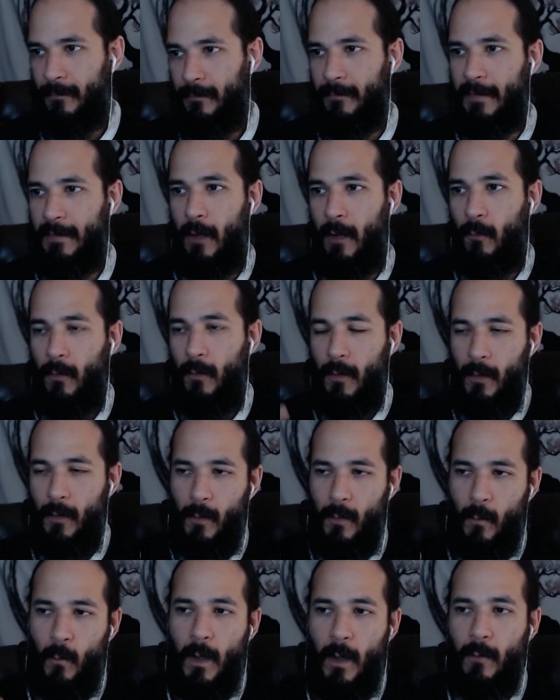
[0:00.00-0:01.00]
Now,
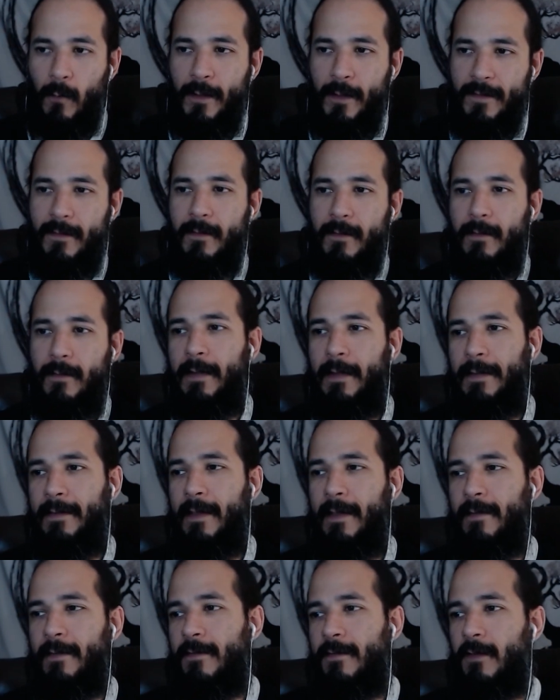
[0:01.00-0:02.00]
what was it that
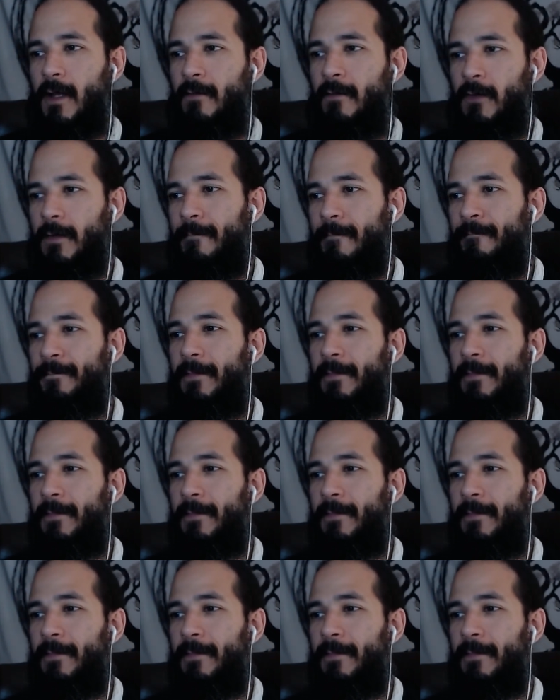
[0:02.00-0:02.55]
they discovered?